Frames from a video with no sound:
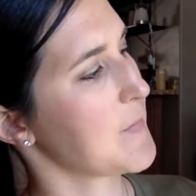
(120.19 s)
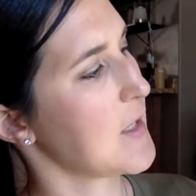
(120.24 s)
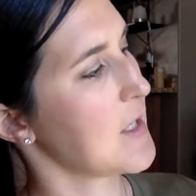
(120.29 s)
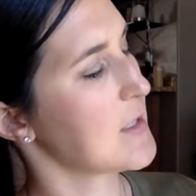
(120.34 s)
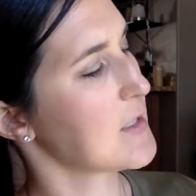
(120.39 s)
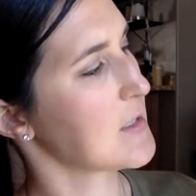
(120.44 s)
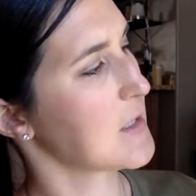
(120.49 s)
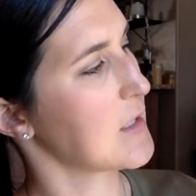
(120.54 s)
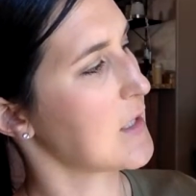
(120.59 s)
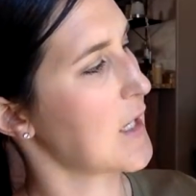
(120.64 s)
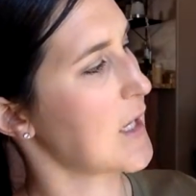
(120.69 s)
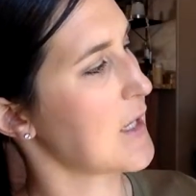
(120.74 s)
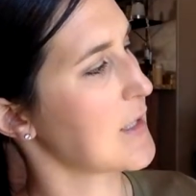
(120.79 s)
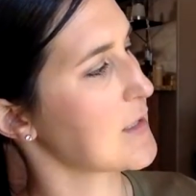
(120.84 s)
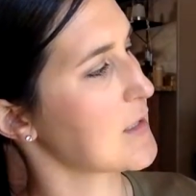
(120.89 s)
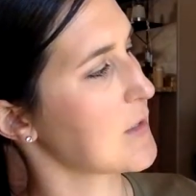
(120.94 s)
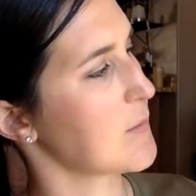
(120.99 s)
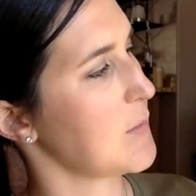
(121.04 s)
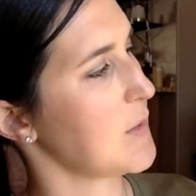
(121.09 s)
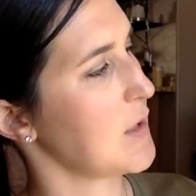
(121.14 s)
It's going to
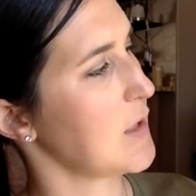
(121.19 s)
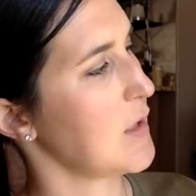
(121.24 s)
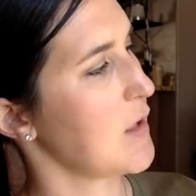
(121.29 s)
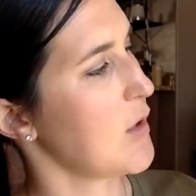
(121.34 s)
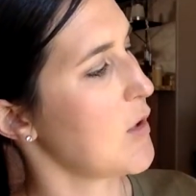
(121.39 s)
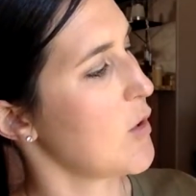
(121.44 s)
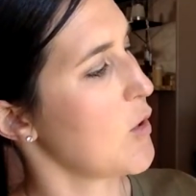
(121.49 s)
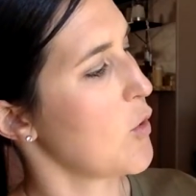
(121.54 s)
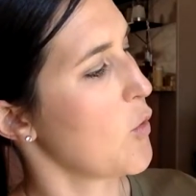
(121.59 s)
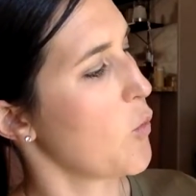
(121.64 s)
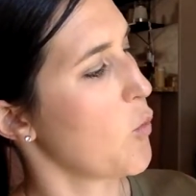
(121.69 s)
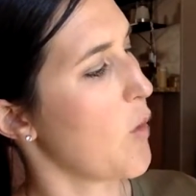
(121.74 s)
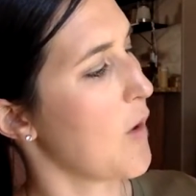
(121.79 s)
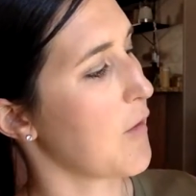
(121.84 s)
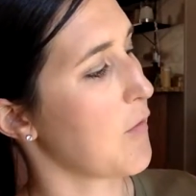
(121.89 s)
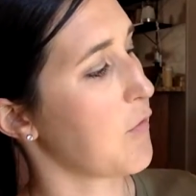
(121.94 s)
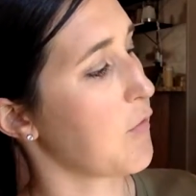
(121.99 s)
ask me what